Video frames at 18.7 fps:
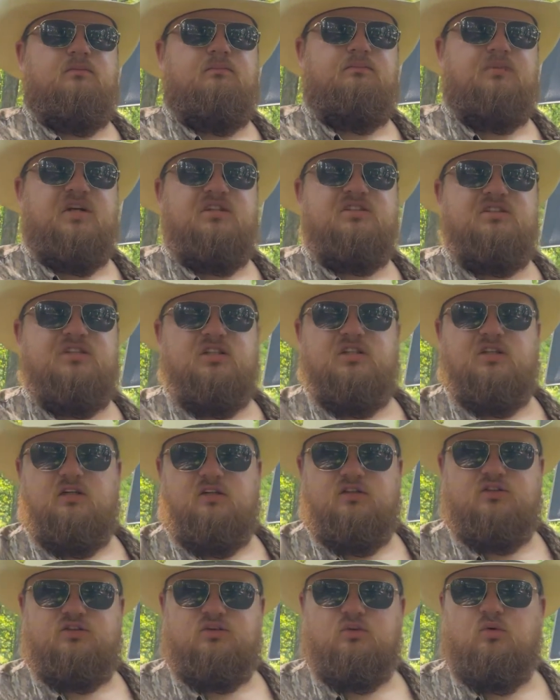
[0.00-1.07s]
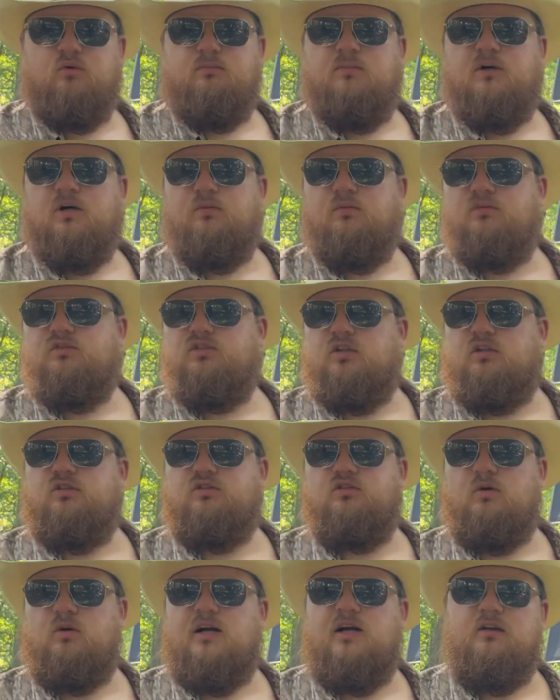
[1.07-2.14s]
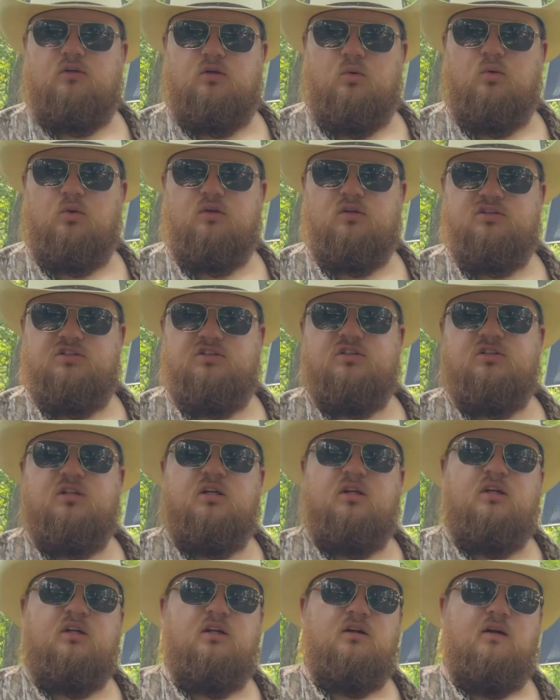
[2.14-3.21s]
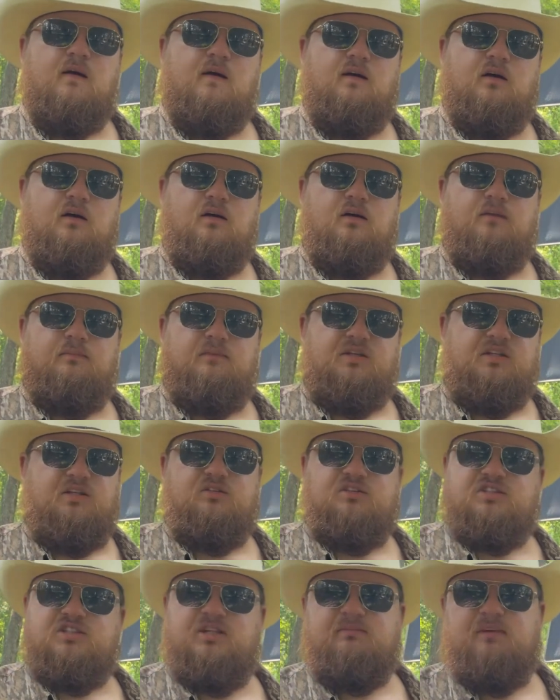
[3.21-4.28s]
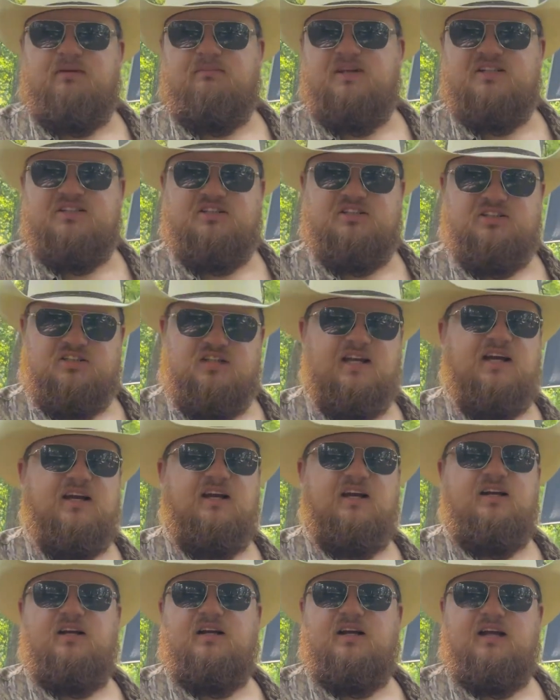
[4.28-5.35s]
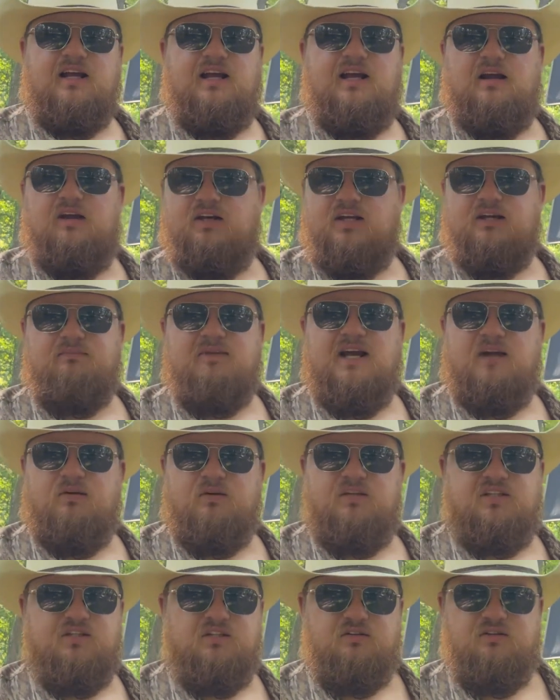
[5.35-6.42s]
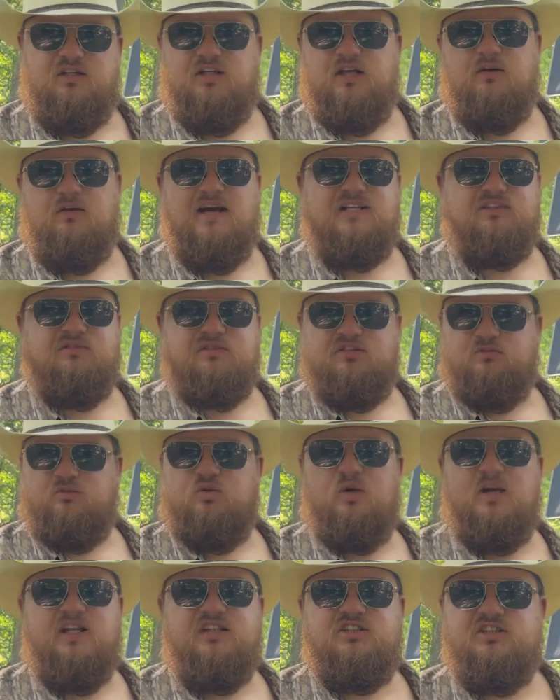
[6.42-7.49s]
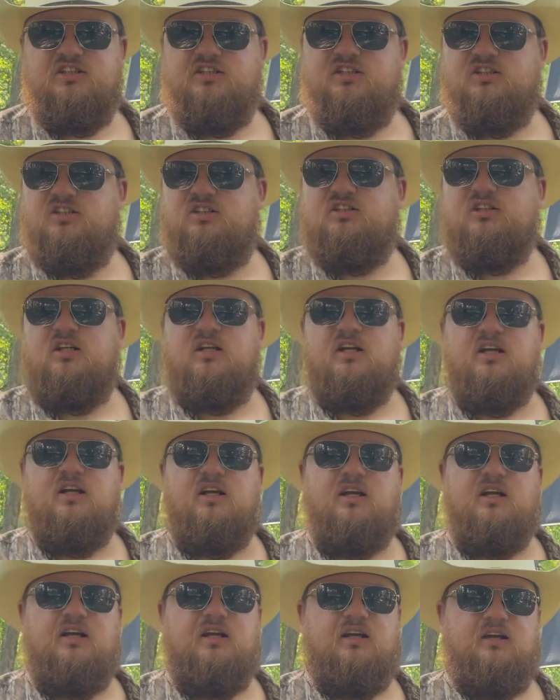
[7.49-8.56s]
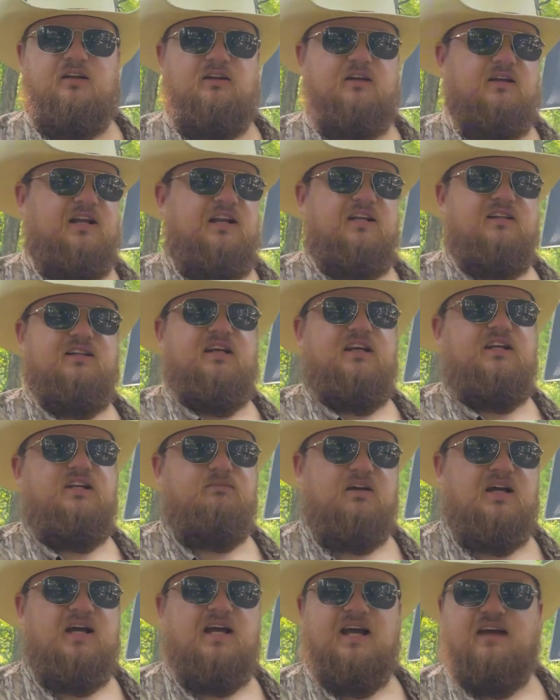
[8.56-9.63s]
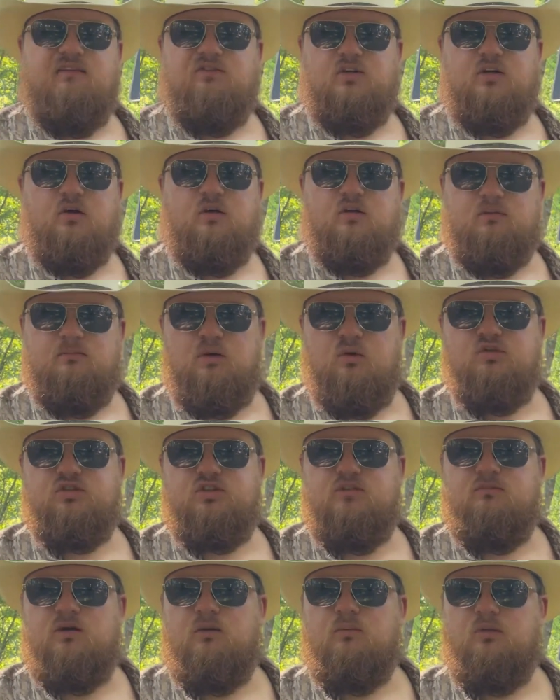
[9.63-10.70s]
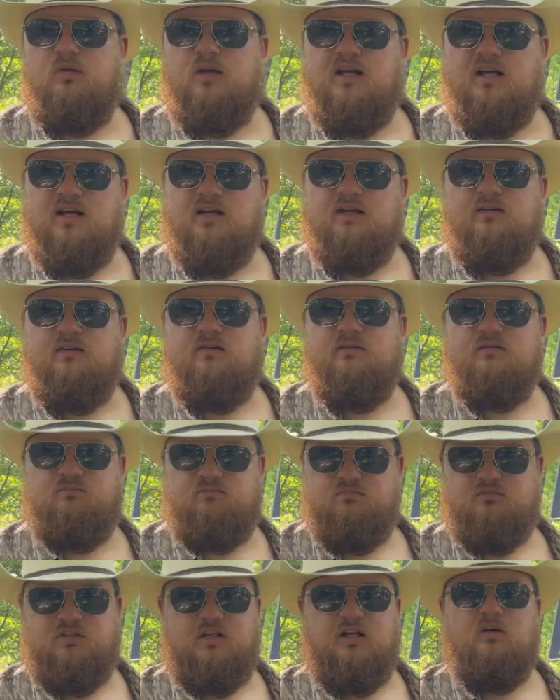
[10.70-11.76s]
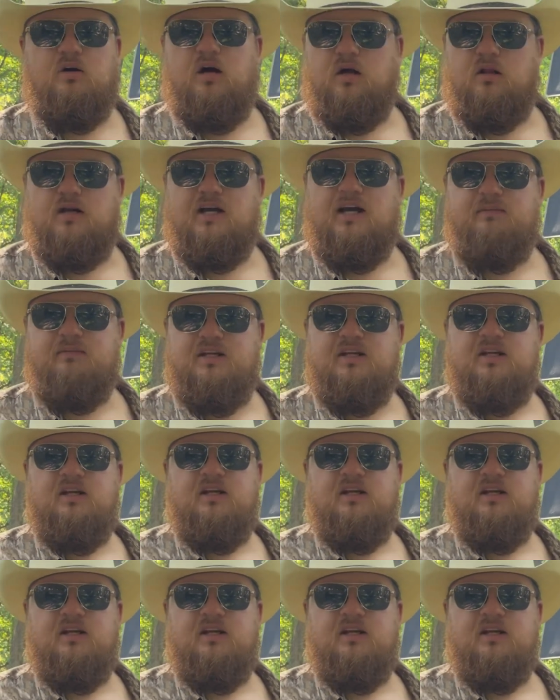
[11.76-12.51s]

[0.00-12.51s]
Bustin_Bubbles_outdoors. You can send me a message there and I'll get back with you. You know, ask me some questions, anything you might have regarding the Moultrie mobile line, you know, holler at me